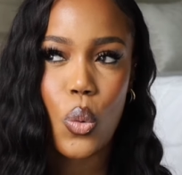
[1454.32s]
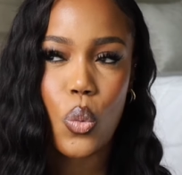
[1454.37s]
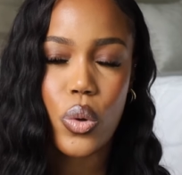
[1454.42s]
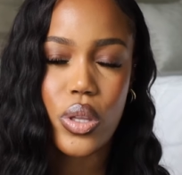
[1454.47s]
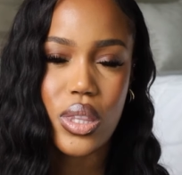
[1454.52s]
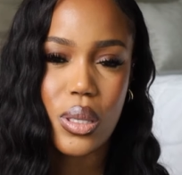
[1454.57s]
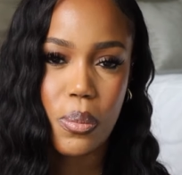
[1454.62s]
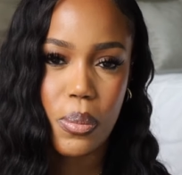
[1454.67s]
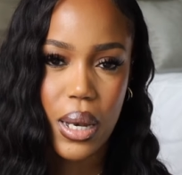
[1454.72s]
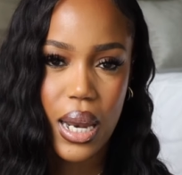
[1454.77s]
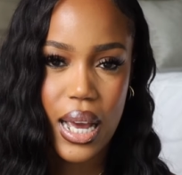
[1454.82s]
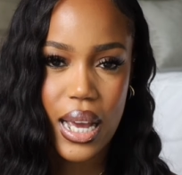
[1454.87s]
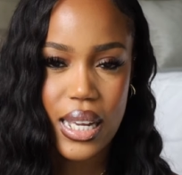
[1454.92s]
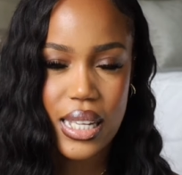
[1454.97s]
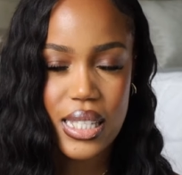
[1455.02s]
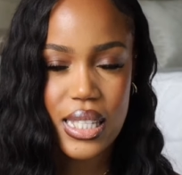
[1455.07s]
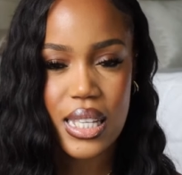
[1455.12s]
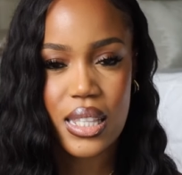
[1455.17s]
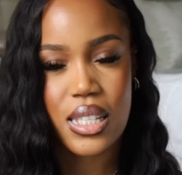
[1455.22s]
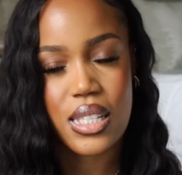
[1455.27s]
with the
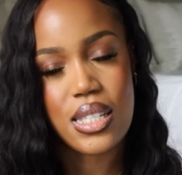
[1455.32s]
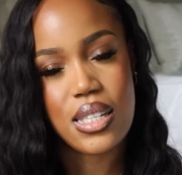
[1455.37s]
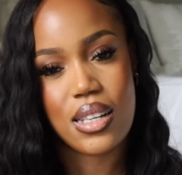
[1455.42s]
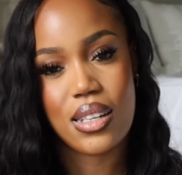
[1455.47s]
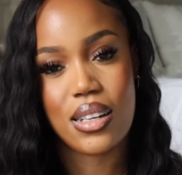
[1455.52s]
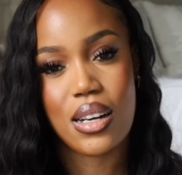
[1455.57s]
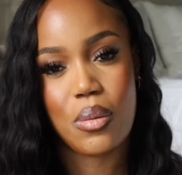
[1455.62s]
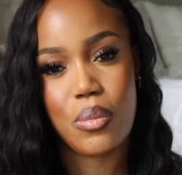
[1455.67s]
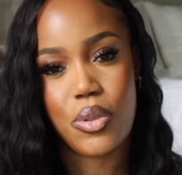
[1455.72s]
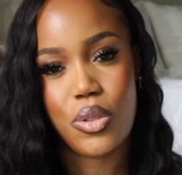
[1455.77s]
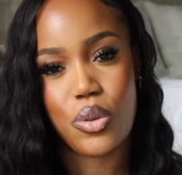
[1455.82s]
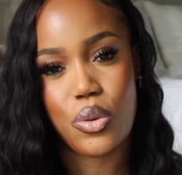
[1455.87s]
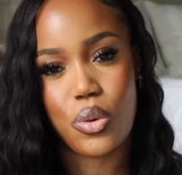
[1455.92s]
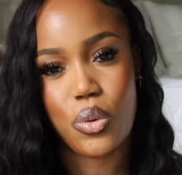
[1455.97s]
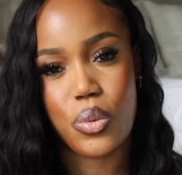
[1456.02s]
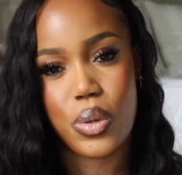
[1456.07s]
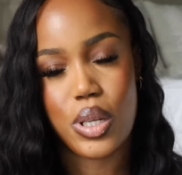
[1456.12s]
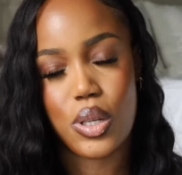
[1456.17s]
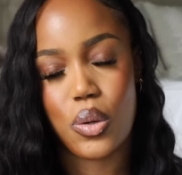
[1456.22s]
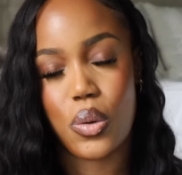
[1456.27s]
blinds and the sun coming through the
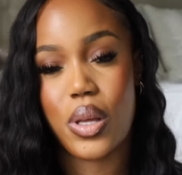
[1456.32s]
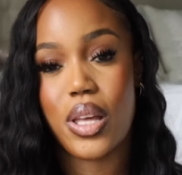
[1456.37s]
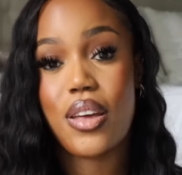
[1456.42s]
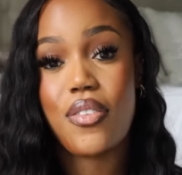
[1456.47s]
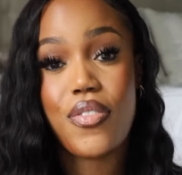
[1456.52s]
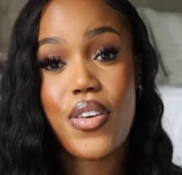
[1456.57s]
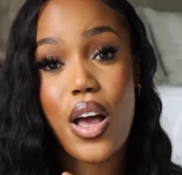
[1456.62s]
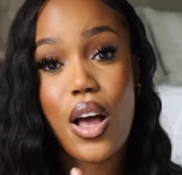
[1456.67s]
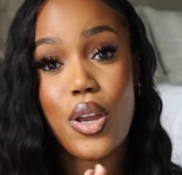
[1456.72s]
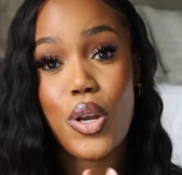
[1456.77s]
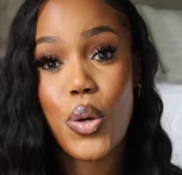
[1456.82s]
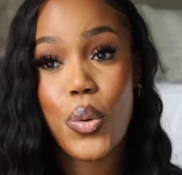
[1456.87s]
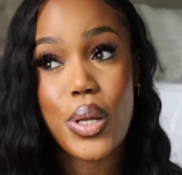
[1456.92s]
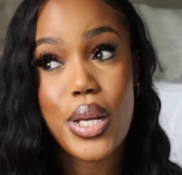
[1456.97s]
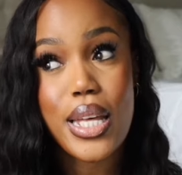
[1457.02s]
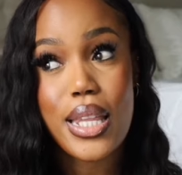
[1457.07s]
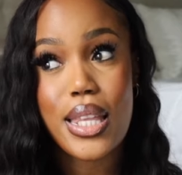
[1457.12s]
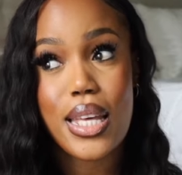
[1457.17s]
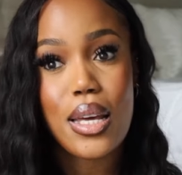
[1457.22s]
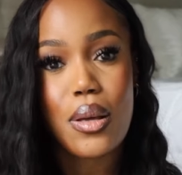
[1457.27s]
window. If y'all know
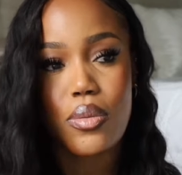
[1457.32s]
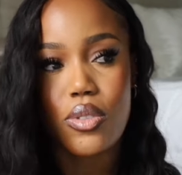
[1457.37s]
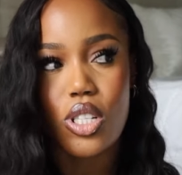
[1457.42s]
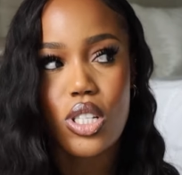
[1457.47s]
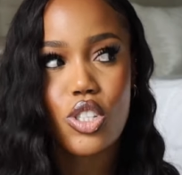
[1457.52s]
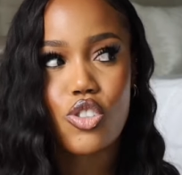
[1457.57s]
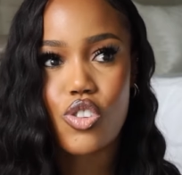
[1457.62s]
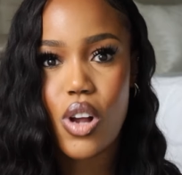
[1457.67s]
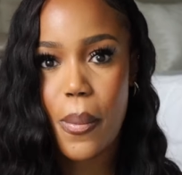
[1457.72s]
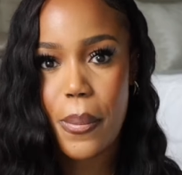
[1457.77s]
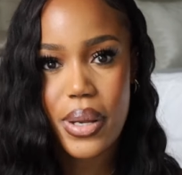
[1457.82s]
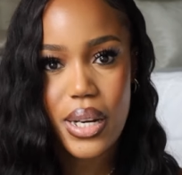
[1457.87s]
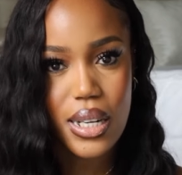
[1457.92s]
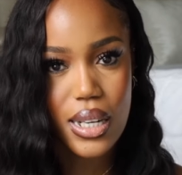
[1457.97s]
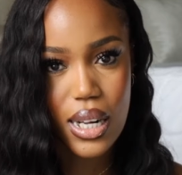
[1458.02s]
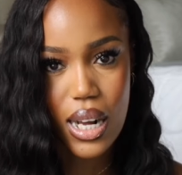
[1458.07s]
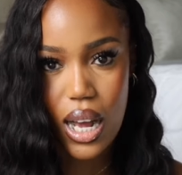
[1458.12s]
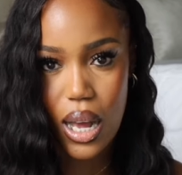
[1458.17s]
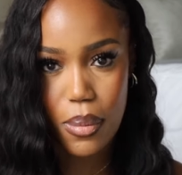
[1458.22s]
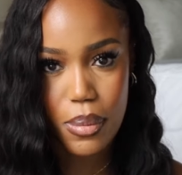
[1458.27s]
anything, just drop it in
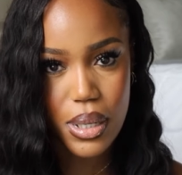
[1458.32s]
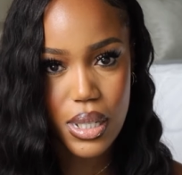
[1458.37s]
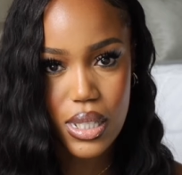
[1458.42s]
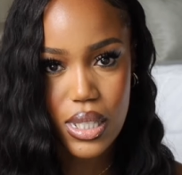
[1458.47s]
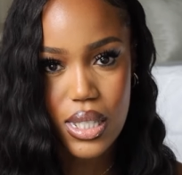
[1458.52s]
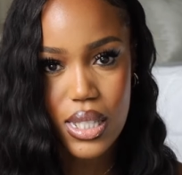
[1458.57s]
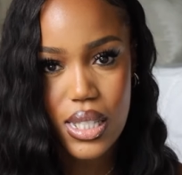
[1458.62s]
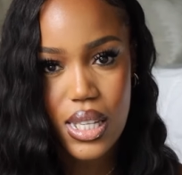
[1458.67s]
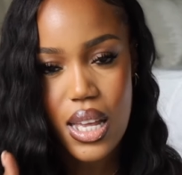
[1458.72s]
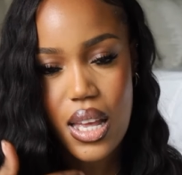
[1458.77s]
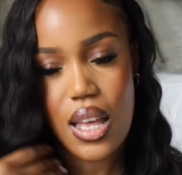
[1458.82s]
the comments.